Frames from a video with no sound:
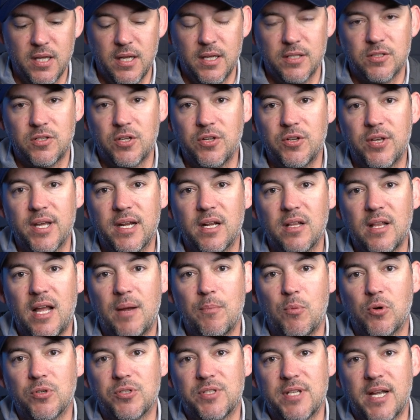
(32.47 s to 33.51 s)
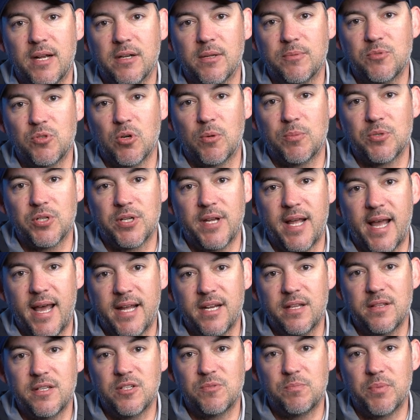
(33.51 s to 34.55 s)
So you get a lot more sound absorption out
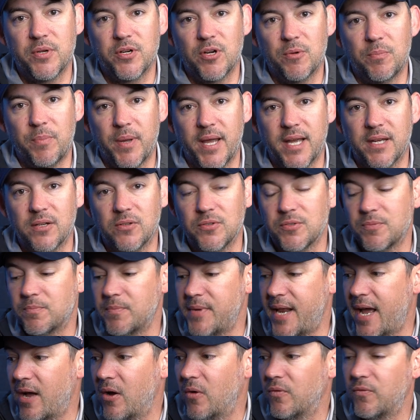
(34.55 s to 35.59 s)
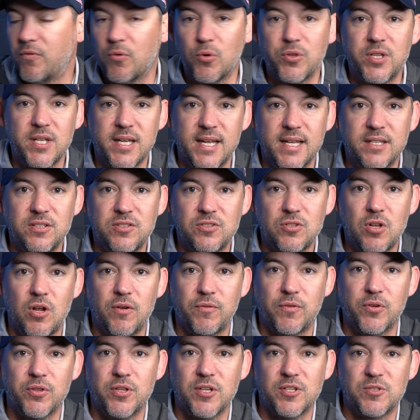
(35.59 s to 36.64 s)
of these bigger panels. Now, for the install
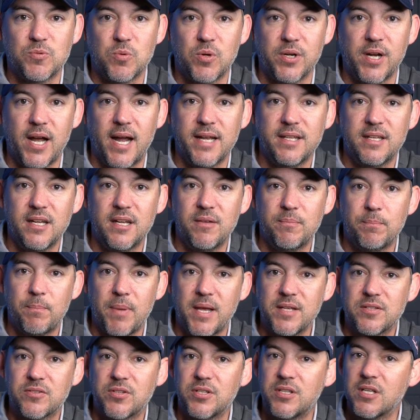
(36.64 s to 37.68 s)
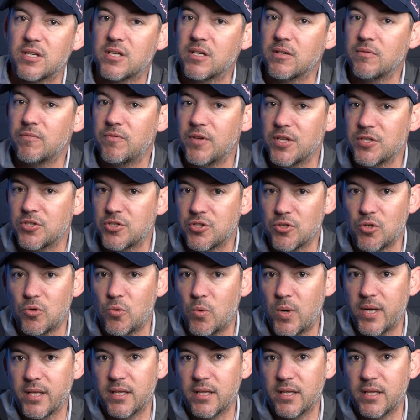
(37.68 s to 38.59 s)
for this one, I did it basically the conventional way